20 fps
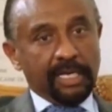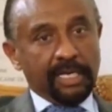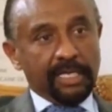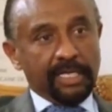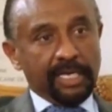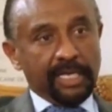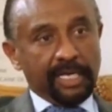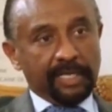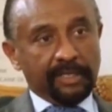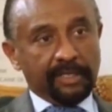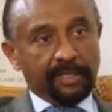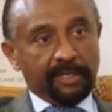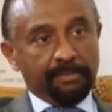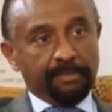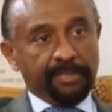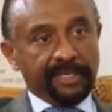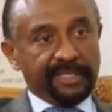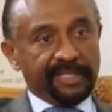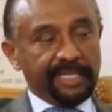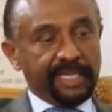and yet
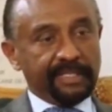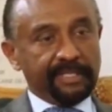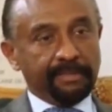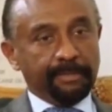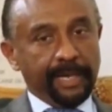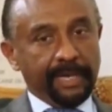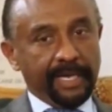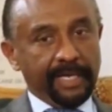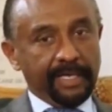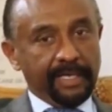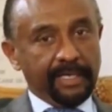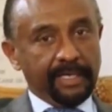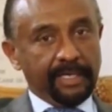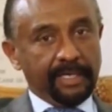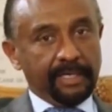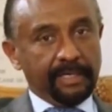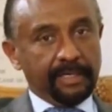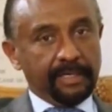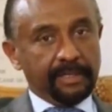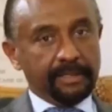beset
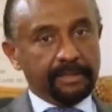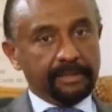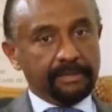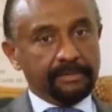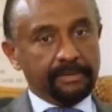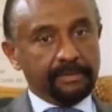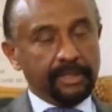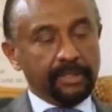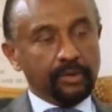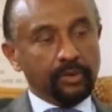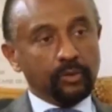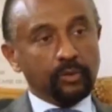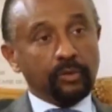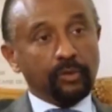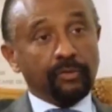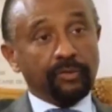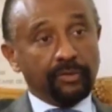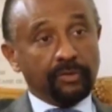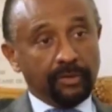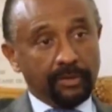by issues
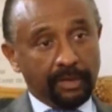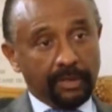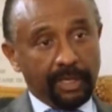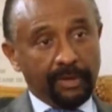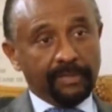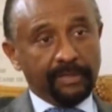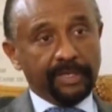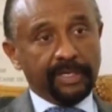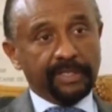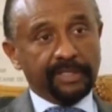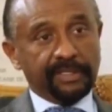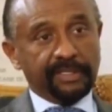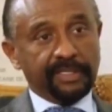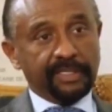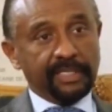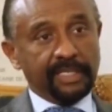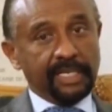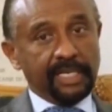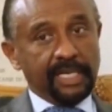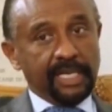of governance.